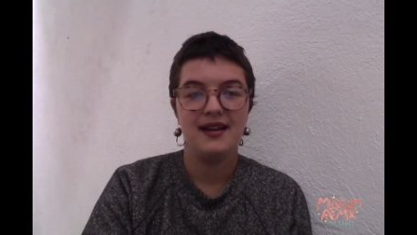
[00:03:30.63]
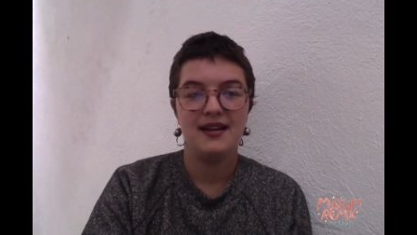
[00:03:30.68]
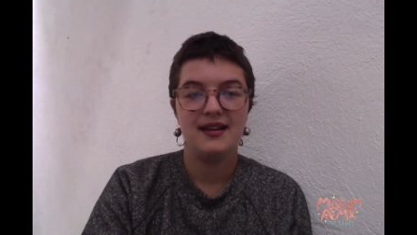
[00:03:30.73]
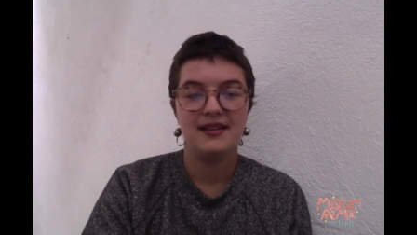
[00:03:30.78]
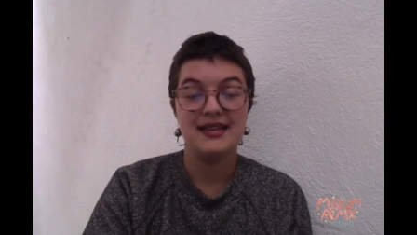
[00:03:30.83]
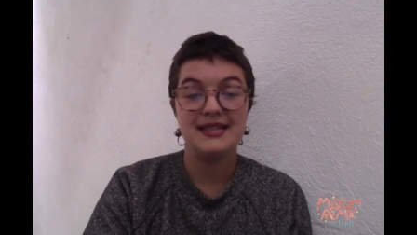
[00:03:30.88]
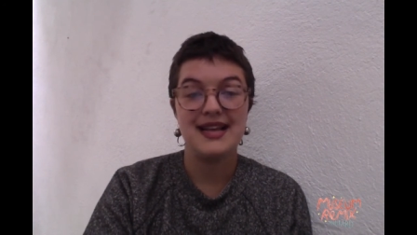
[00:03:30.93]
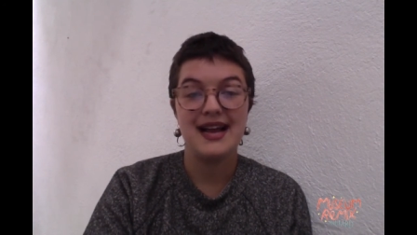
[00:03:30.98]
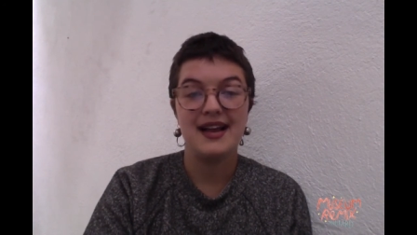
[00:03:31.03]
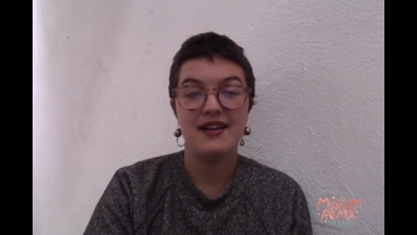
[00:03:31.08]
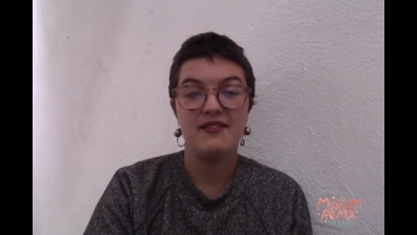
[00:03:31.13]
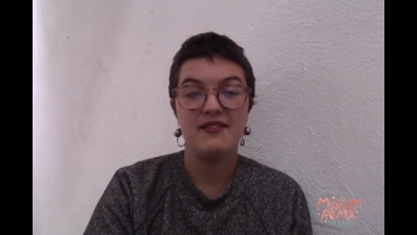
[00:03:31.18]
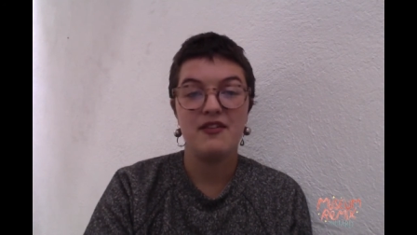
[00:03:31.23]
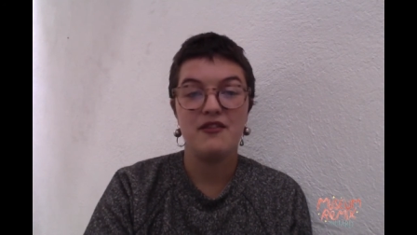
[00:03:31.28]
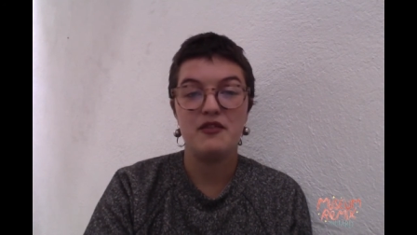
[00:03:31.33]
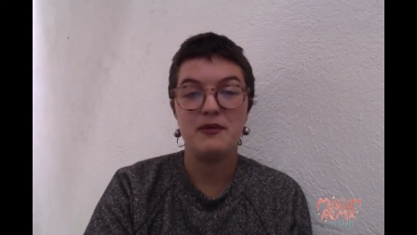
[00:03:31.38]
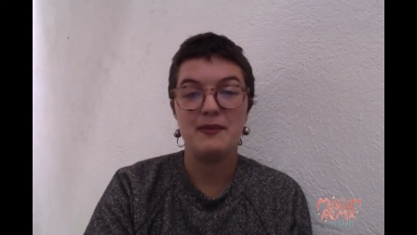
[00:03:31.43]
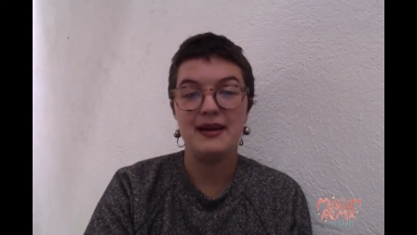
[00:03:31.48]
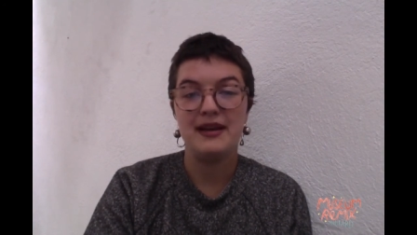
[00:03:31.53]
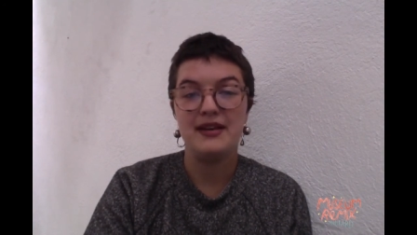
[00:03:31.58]
This lack of
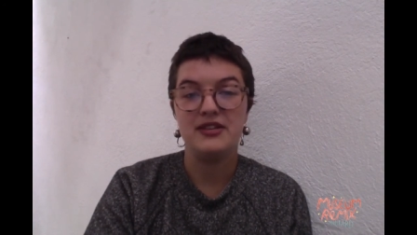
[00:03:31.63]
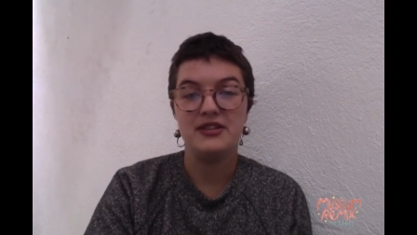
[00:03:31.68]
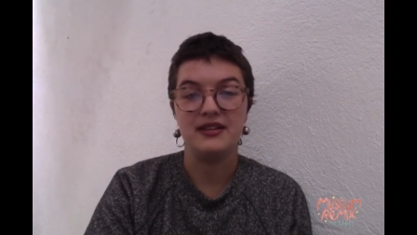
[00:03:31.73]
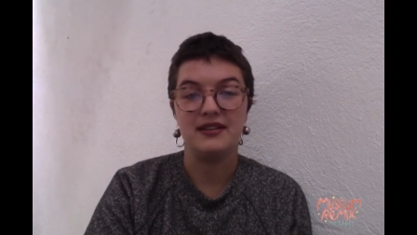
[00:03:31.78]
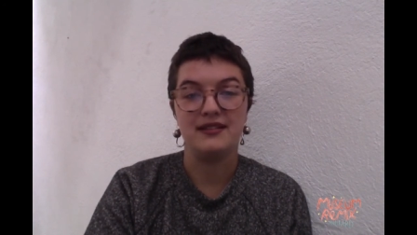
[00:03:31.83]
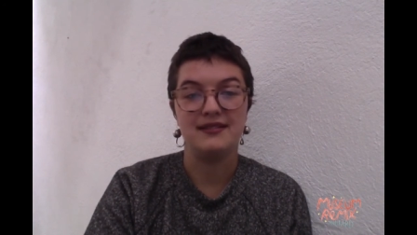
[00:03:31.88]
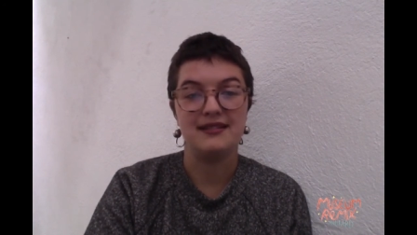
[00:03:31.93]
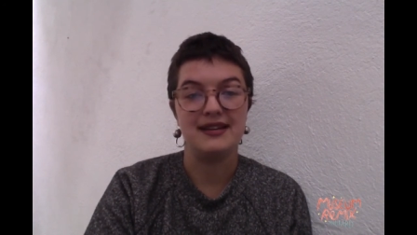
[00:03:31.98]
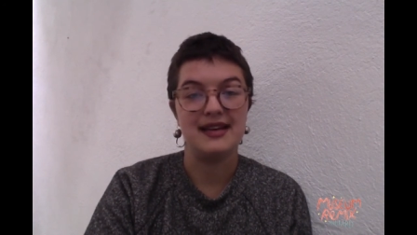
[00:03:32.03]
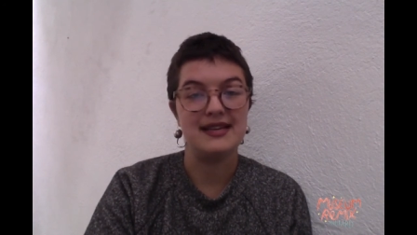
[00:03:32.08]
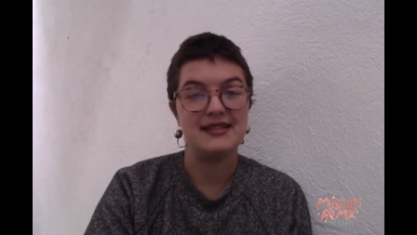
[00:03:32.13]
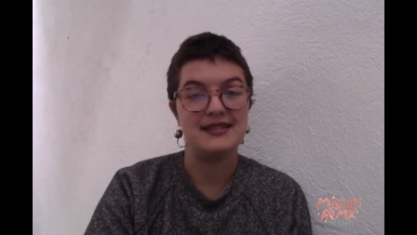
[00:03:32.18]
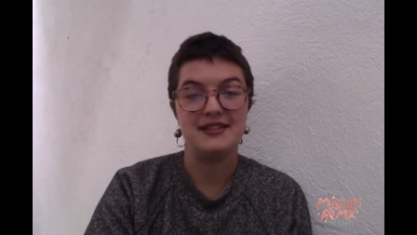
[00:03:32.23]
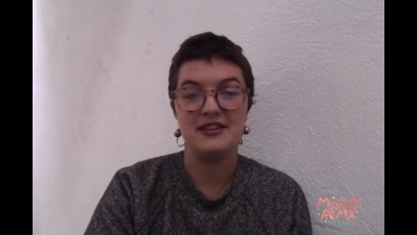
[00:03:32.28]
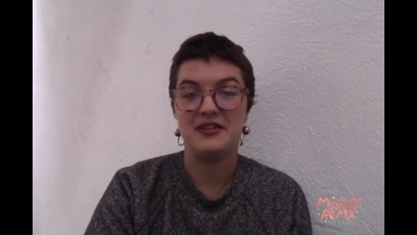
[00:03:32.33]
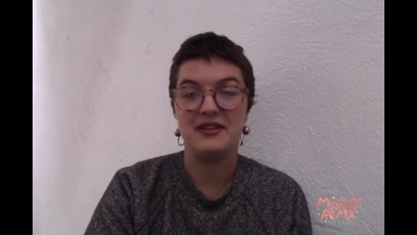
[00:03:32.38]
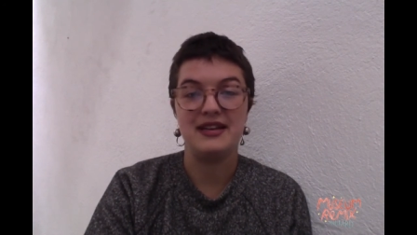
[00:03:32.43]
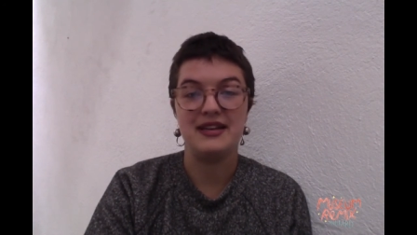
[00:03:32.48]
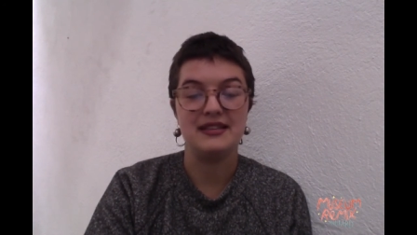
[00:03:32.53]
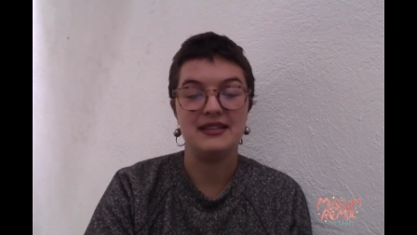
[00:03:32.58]
information isn't
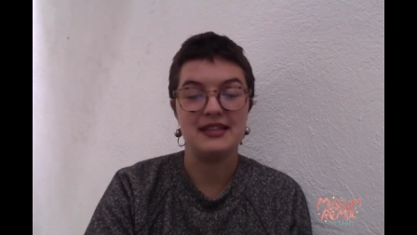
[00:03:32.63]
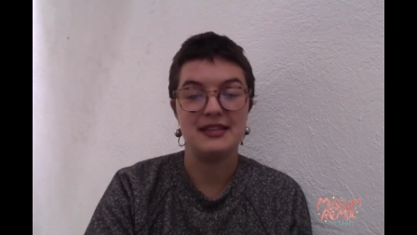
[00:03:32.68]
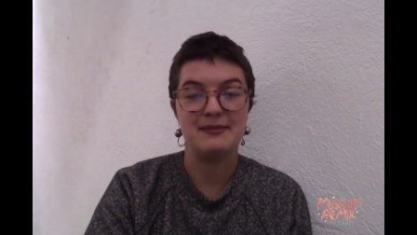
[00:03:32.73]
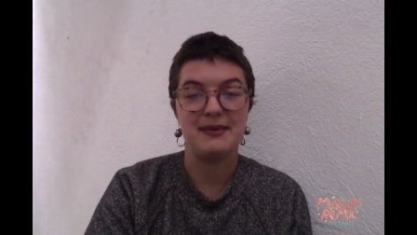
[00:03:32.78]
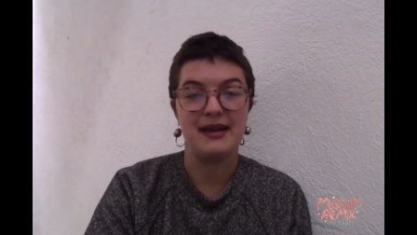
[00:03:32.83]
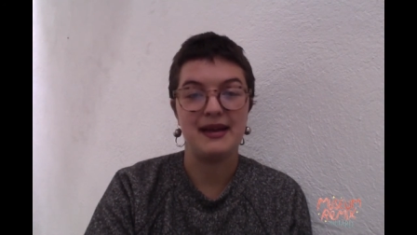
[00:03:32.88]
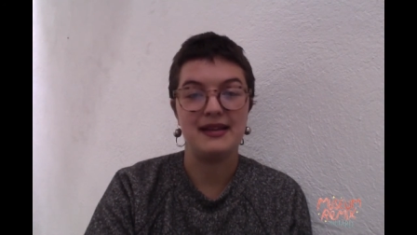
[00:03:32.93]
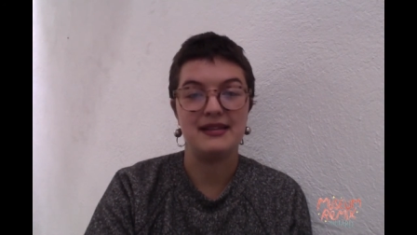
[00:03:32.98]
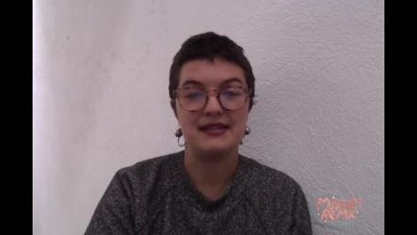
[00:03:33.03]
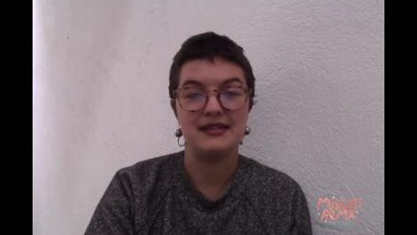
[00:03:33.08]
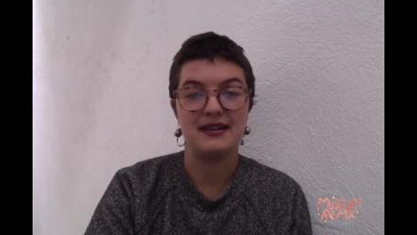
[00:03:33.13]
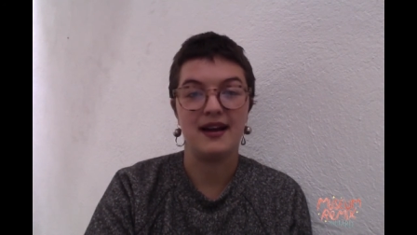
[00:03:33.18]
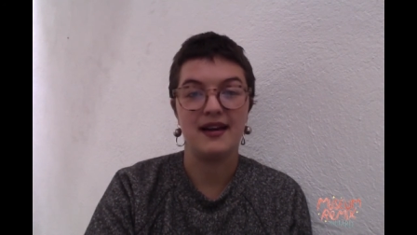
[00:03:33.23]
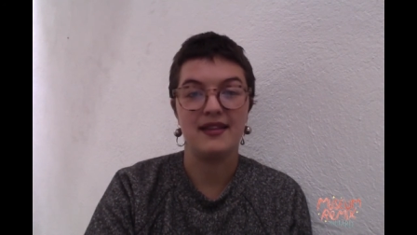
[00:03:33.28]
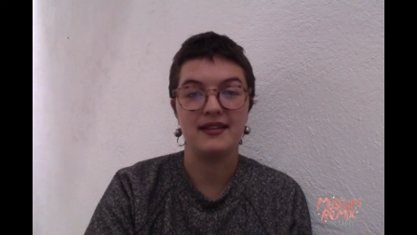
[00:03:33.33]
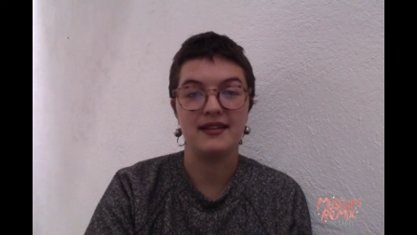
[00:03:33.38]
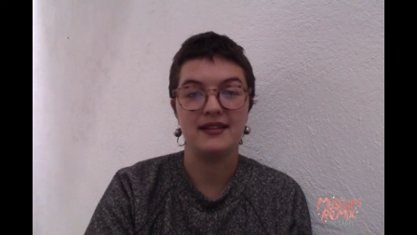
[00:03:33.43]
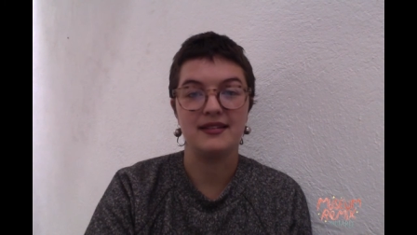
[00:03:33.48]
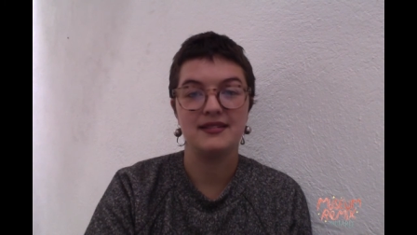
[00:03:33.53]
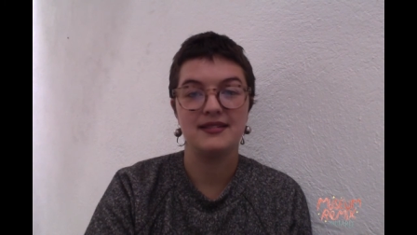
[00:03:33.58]
unique to this painting
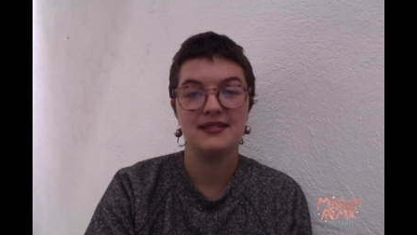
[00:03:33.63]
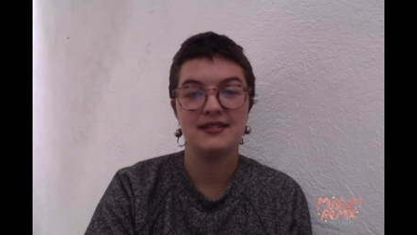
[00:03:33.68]
either.